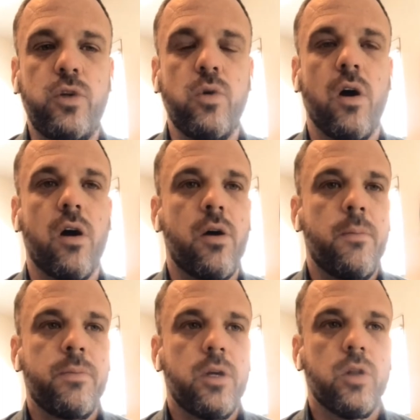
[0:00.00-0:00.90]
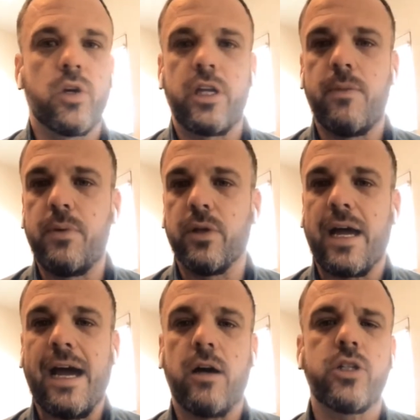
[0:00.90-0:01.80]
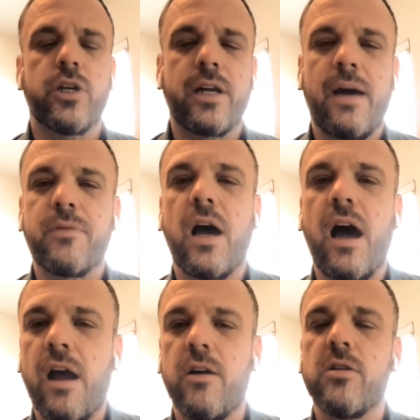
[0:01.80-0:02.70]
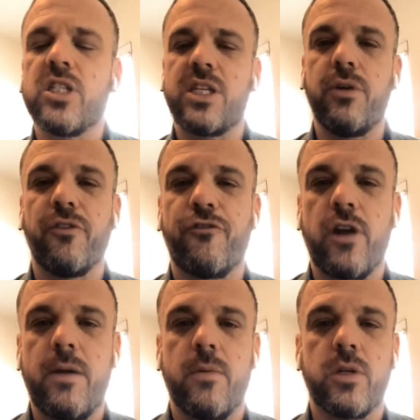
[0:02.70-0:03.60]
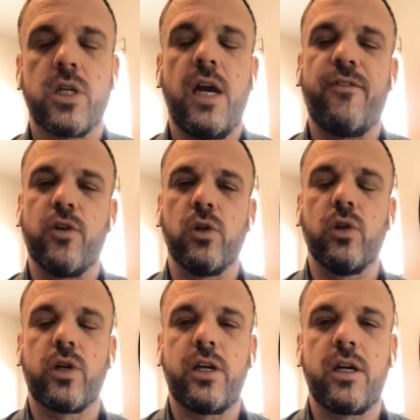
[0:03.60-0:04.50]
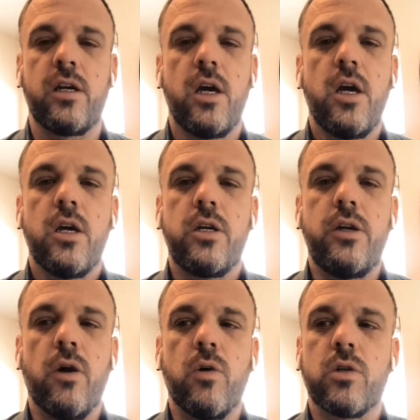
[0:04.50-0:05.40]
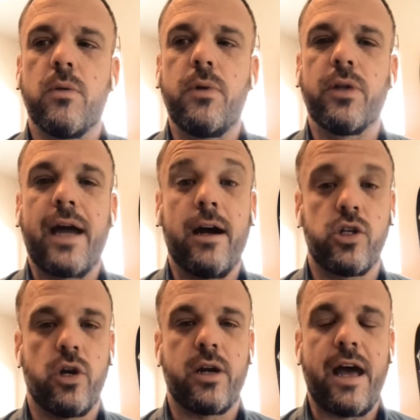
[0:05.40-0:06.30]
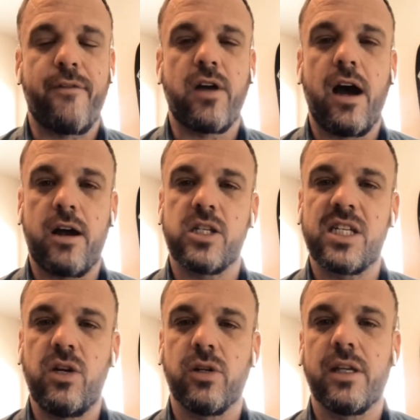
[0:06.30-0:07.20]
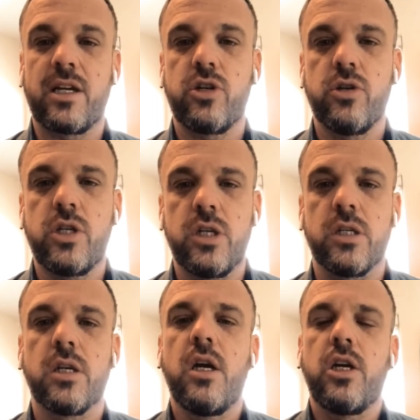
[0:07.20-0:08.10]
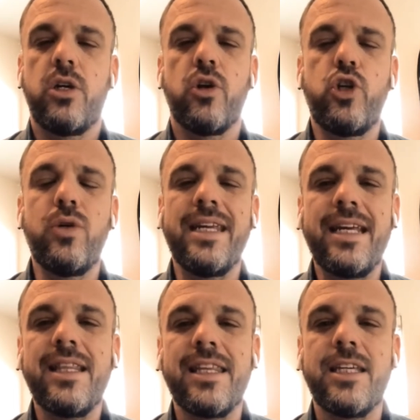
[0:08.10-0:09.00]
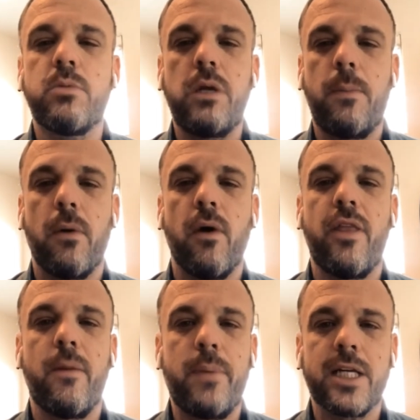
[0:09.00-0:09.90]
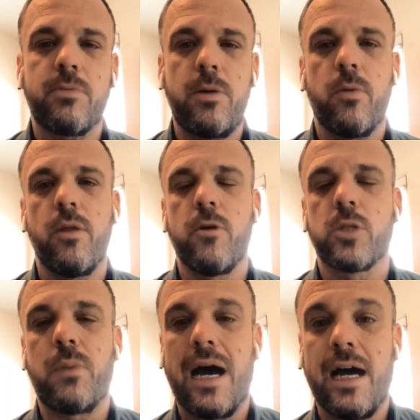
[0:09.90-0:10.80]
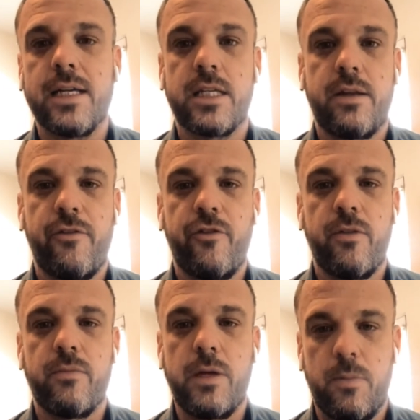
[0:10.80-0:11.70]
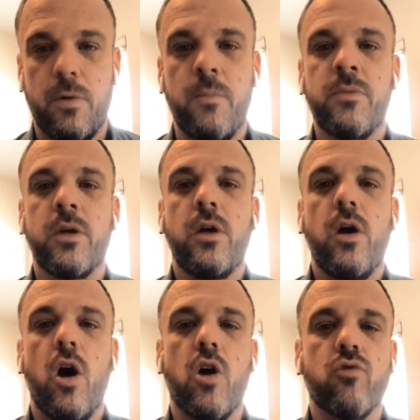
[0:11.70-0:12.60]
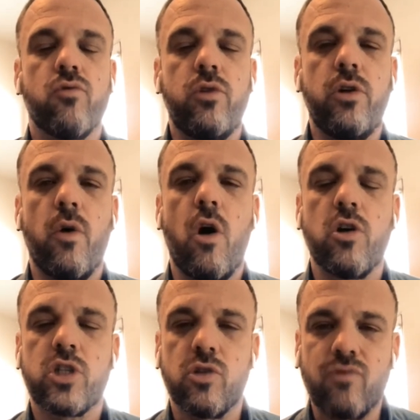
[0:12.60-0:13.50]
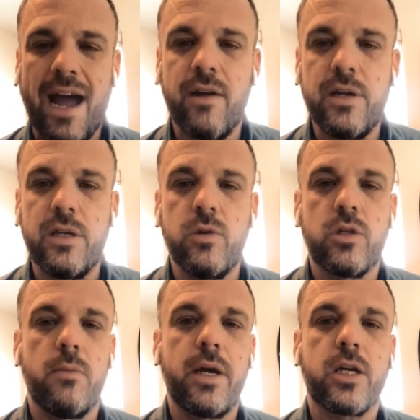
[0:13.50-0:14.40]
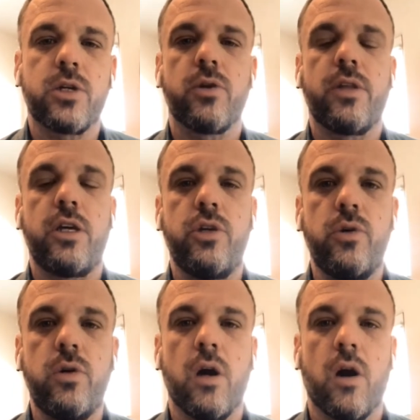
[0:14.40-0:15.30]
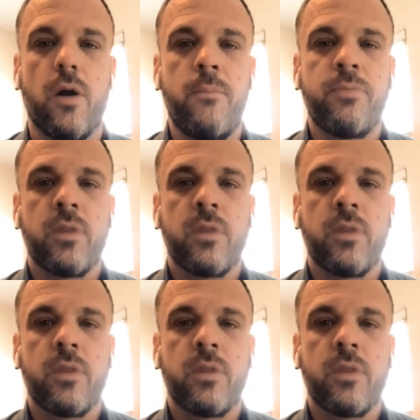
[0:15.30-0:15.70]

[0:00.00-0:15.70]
you are looking to build a house, you're going to have to hire skilled framers. If you're looking, to build a house, you're going to have to hire skilled electricians. You need these people, and the best people and the most positive people are, surrounding you to make sure that you are